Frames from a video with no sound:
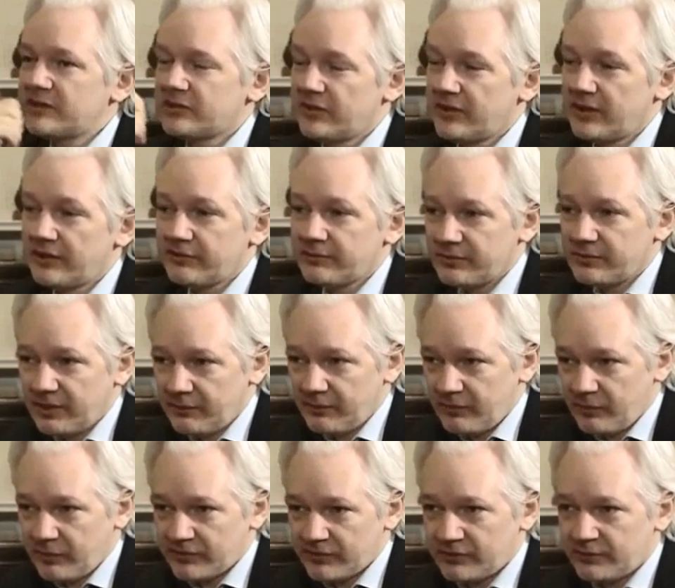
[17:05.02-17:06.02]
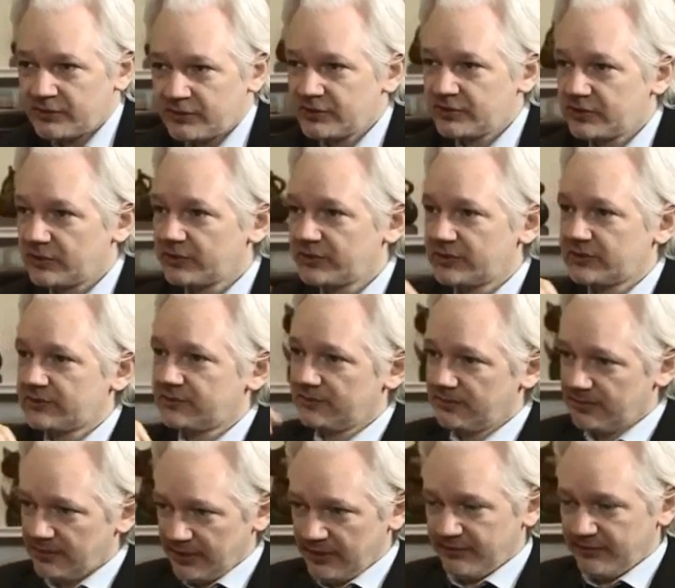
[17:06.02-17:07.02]
Okay, so they're from Debbie Wasserman Schultz,
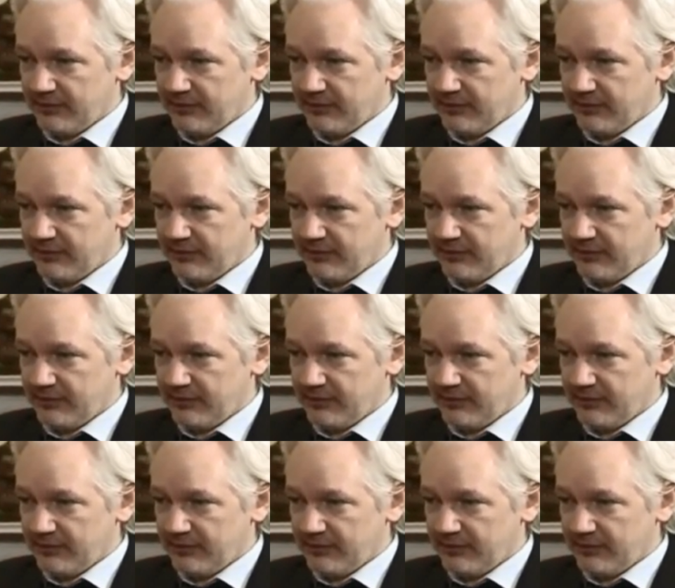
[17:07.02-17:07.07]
